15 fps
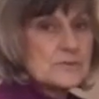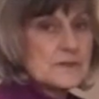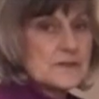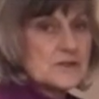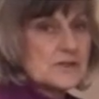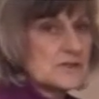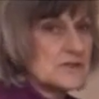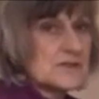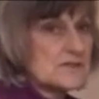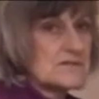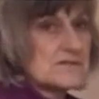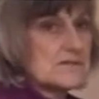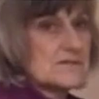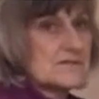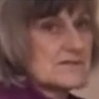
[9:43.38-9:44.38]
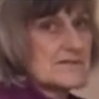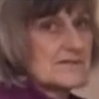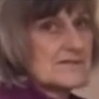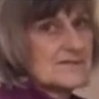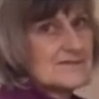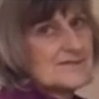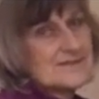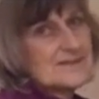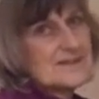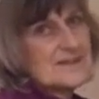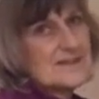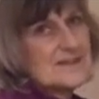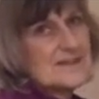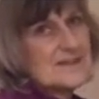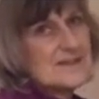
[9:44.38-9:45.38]
because
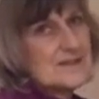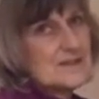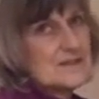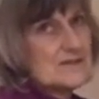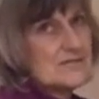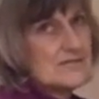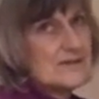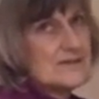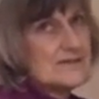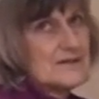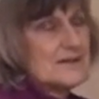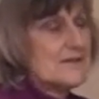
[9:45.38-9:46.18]
you know, it,